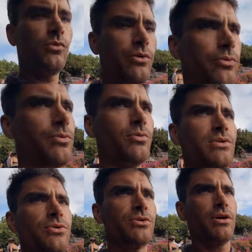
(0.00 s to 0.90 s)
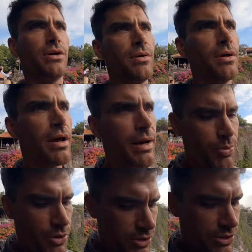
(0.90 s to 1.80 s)
It was also kind
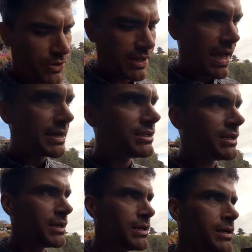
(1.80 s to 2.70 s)
of perched on the edge.